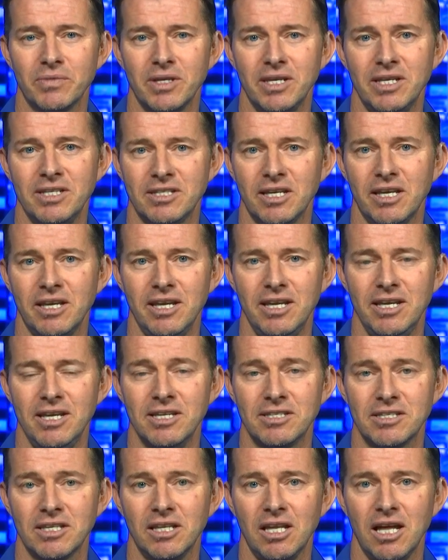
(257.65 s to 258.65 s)
He
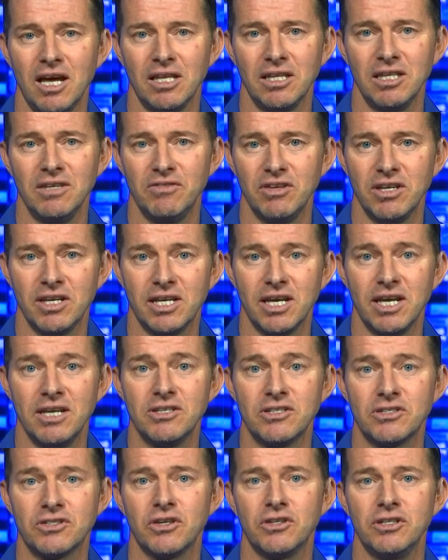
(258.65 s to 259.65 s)
is a living
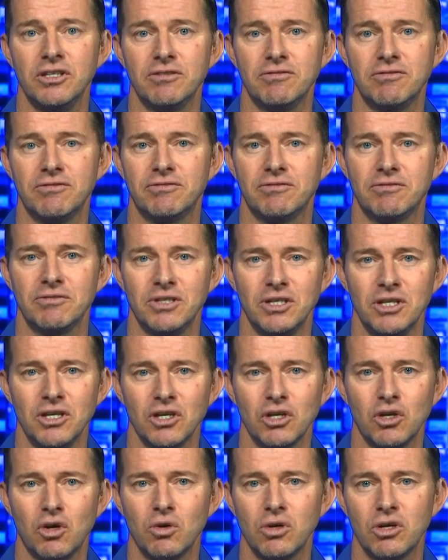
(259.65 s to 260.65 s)
case study of
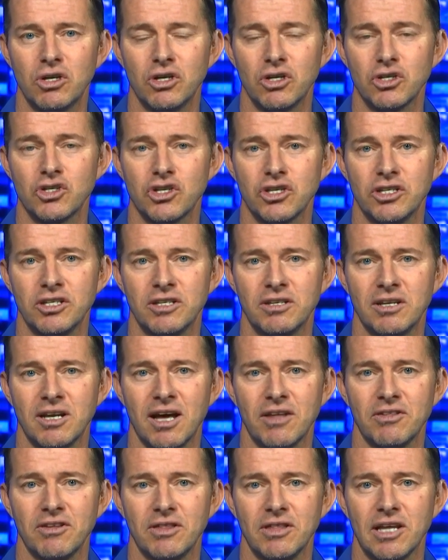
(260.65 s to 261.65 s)
concussion. And
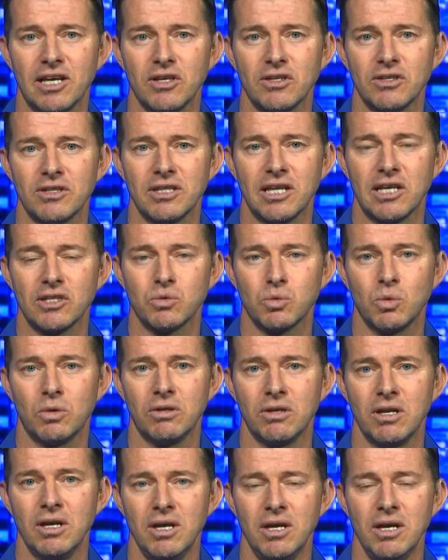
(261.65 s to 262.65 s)
I think that's
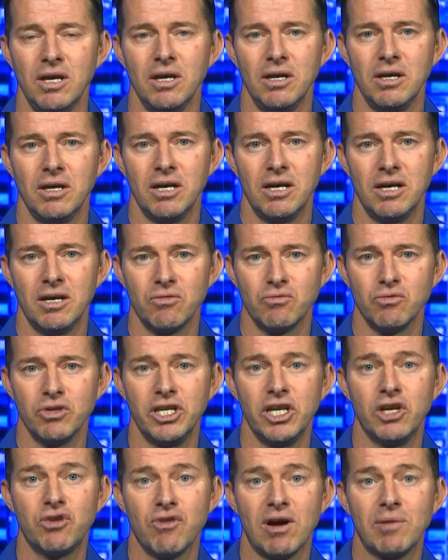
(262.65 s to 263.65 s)
what
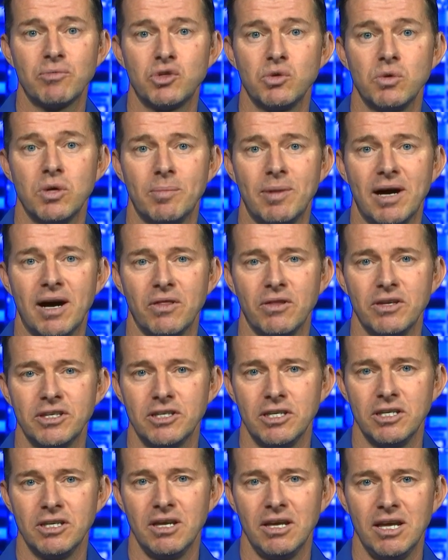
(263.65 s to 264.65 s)
really grabs you about
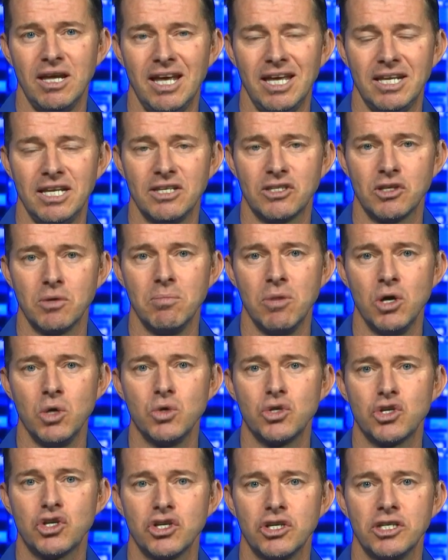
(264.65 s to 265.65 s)
this. It is
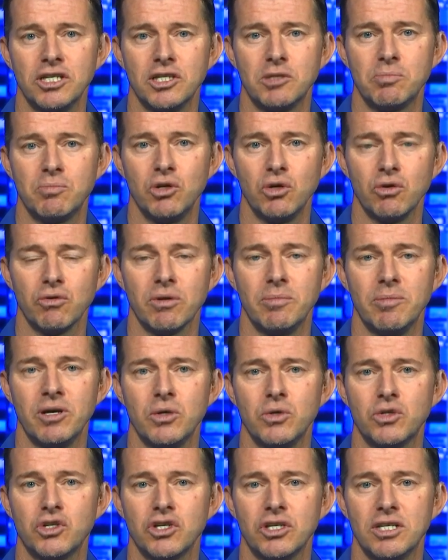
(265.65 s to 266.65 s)
emotion. It's pure
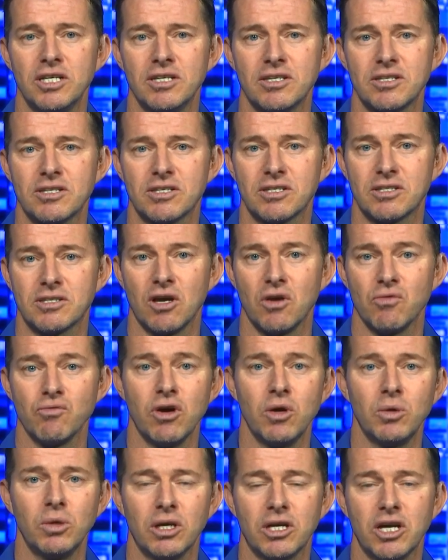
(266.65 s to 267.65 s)
emotion. It's a
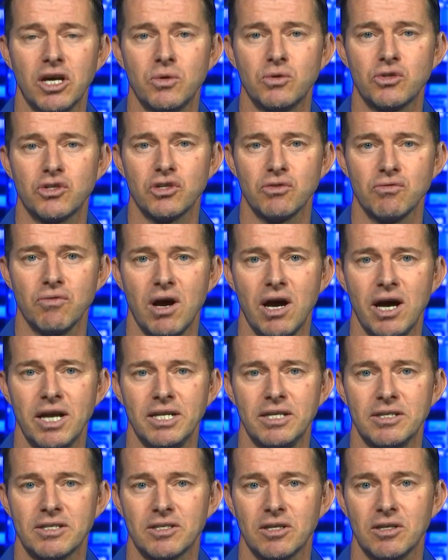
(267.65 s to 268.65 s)
roller coaster
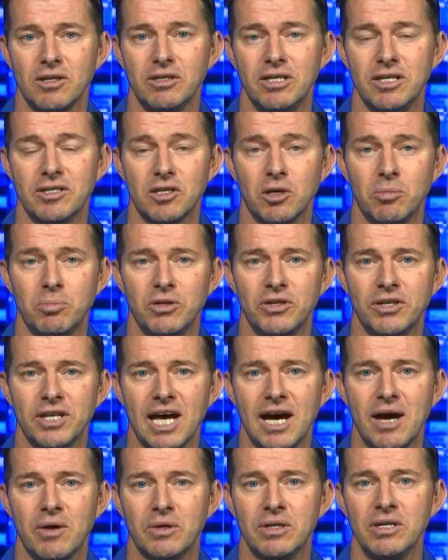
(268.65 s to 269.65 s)
ride. It's up and
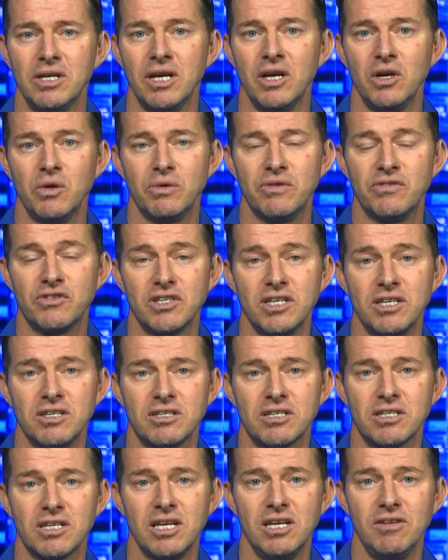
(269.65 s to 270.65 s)
down. We've seen
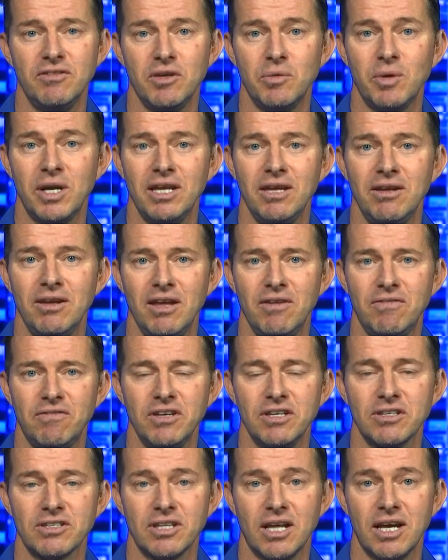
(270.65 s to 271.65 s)
Stevie when he
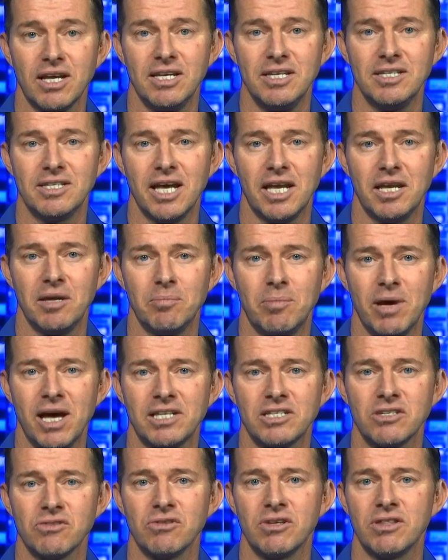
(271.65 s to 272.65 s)
feels like he's getting
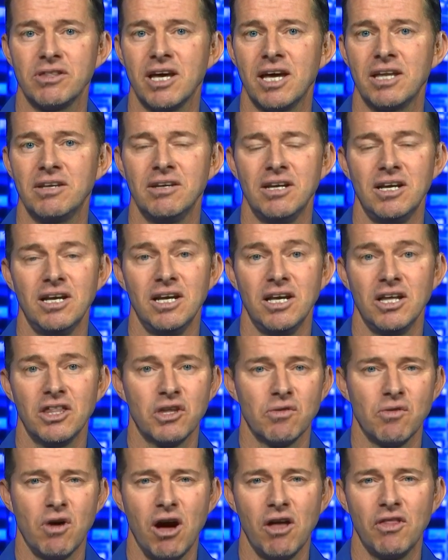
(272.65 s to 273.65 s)
better. And then
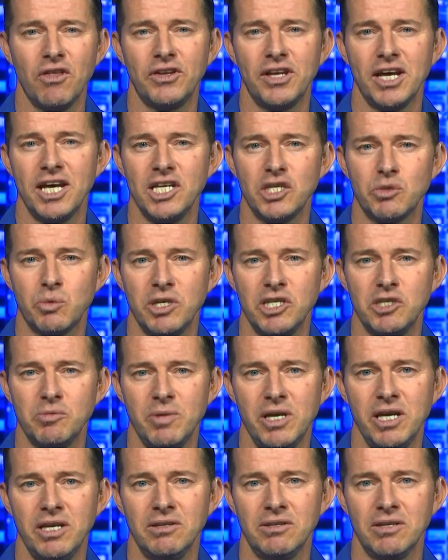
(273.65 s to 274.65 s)
there are other days when he's
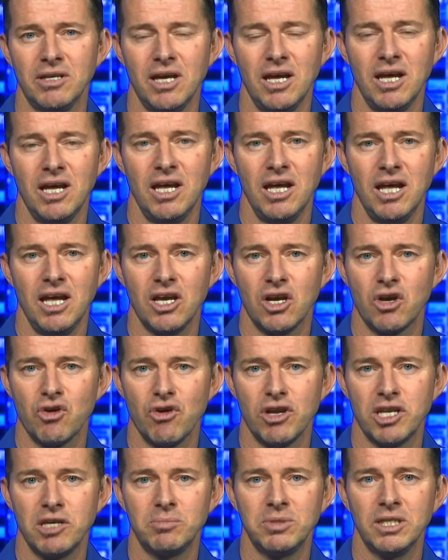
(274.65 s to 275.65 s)
been
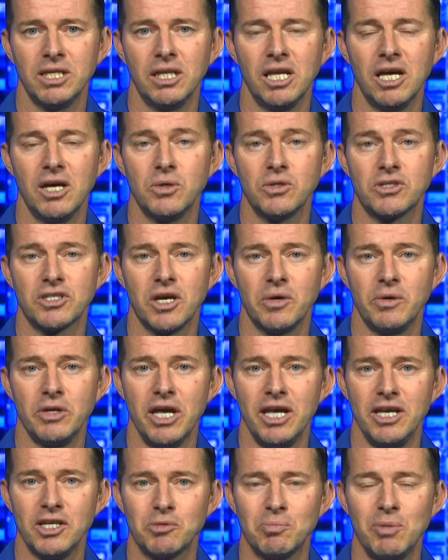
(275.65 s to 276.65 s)
incredibly low. So
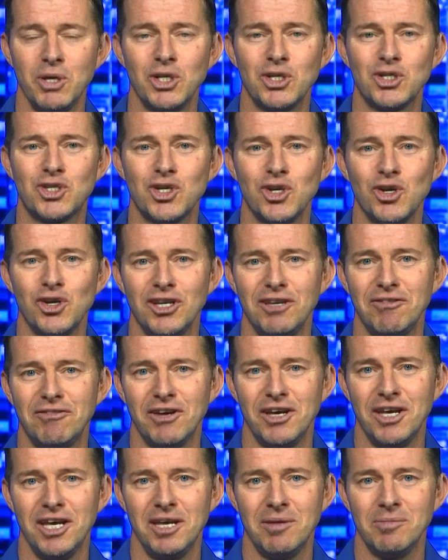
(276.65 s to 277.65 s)
it's been a journey
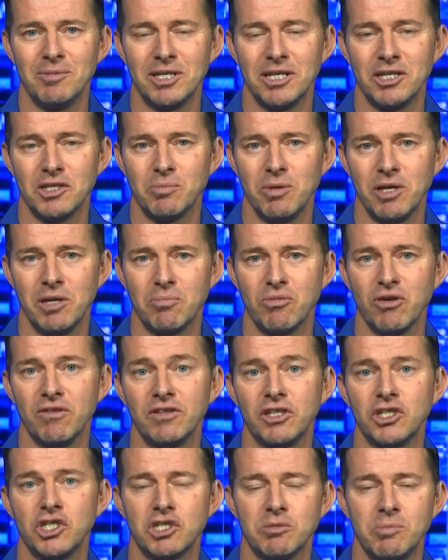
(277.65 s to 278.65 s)
for him, and it's been a
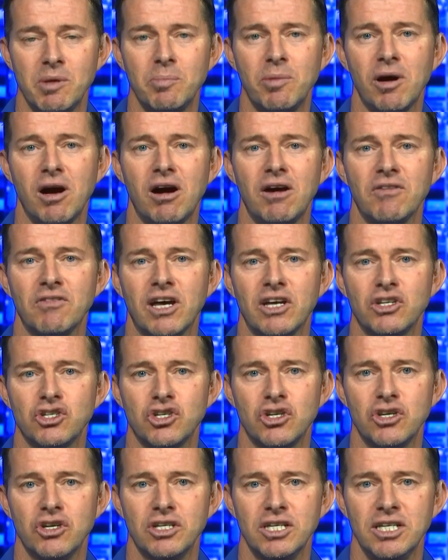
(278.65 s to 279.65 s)
privilege to be part of that
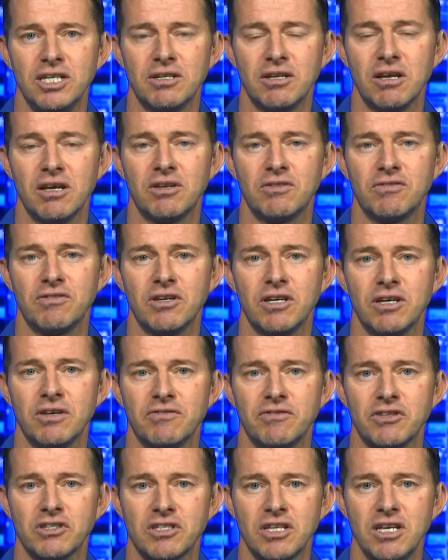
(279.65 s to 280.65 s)
journey, and
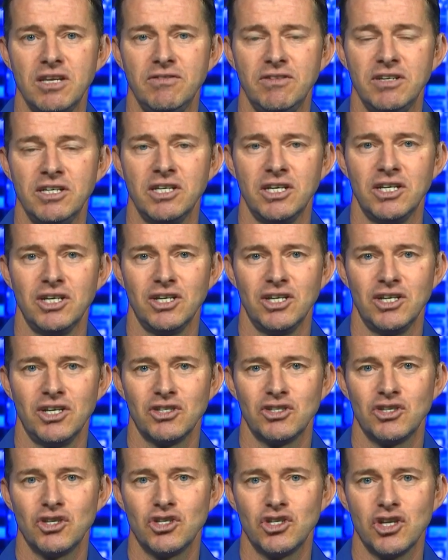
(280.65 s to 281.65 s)
for Stevie
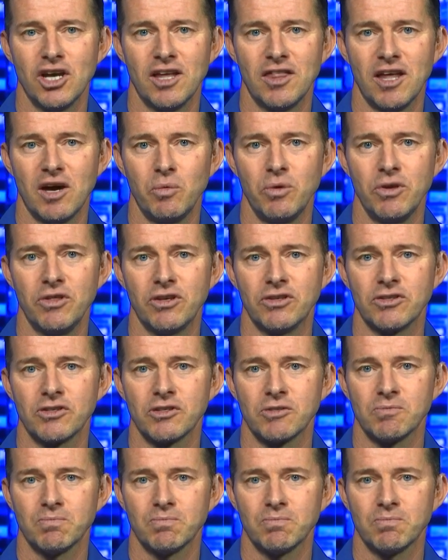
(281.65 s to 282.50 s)
to share that with us.